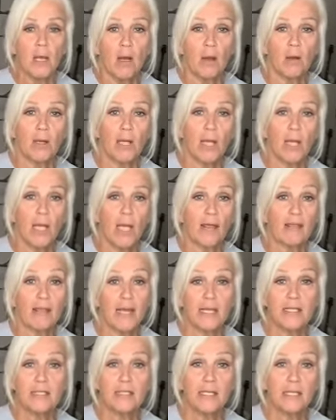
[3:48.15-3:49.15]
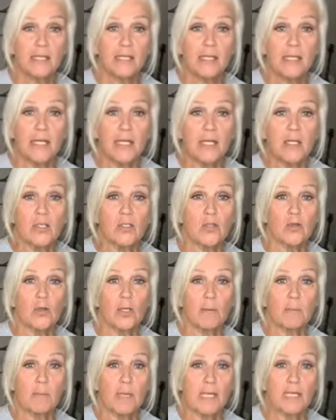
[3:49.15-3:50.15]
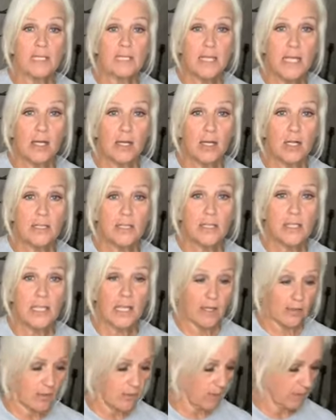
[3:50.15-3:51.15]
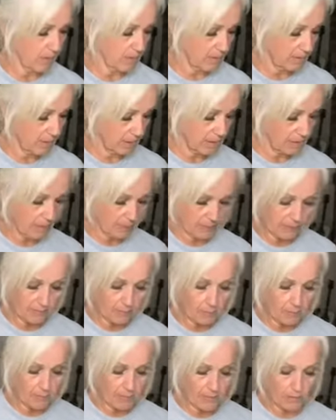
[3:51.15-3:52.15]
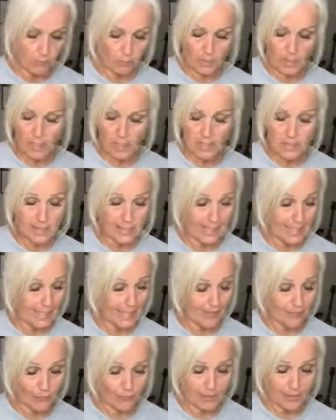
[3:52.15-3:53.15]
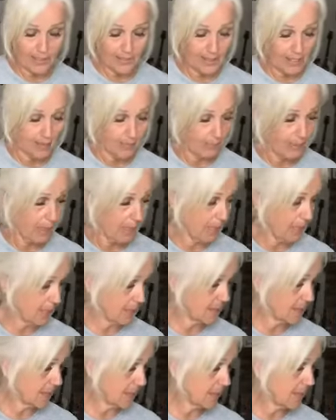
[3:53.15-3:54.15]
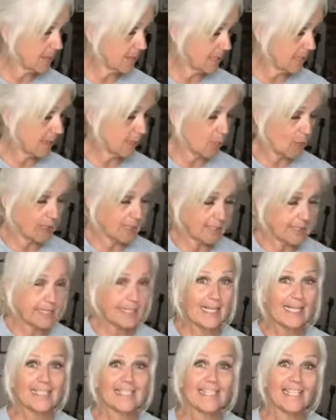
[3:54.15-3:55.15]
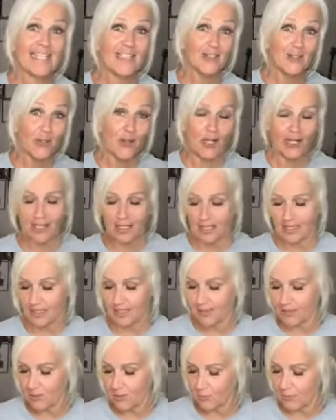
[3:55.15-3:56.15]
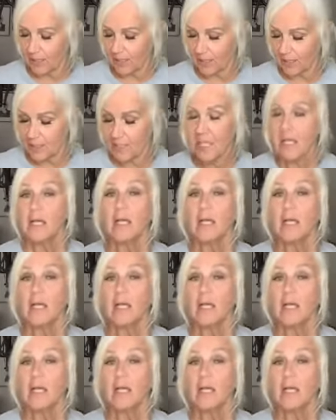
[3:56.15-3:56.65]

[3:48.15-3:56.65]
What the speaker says: Okay, and that's it. So you mix that all together, except I have to put my 3 eggs, and I can't forget that because, see, I'm multitasking, talking, and doing this.